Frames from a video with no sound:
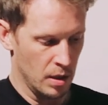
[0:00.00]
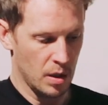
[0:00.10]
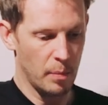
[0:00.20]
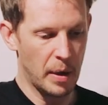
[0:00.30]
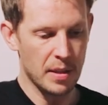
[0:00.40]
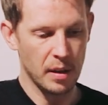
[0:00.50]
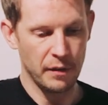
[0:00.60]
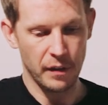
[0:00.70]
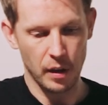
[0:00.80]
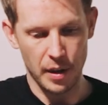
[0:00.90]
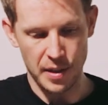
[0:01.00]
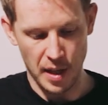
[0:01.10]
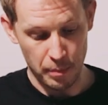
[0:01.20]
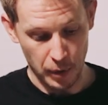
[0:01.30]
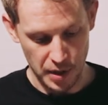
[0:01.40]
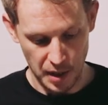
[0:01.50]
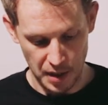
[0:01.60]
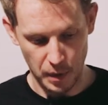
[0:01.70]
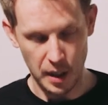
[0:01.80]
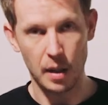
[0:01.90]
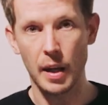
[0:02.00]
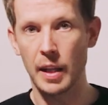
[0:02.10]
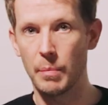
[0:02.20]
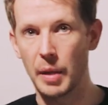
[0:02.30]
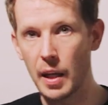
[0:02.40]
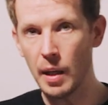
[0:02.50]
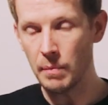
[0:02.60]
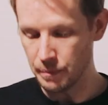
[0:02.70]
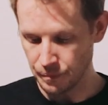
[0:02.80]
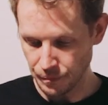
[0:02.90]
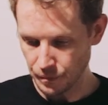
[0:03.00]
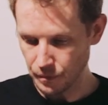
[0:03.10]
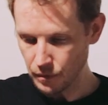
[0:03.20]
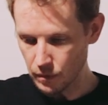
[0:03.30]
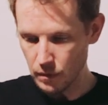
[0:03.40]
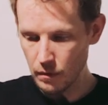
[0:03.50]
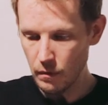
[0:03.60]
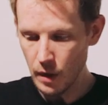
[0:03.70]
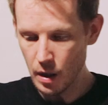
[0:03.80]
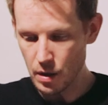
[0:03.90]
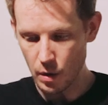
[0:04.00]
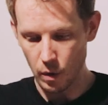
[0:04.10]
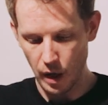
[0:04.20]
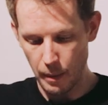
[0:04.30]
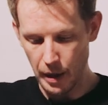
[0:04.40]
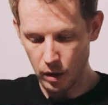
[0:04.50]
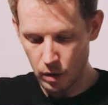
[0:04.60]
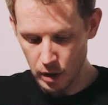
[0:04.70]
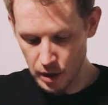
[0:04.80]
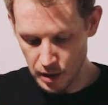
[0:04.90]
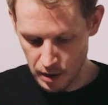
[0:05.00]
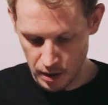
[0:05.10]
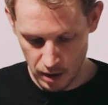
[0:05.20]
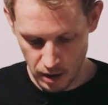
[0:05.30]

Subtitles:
So we basically follow the same process we did at the beginning. So we'll grab our corners.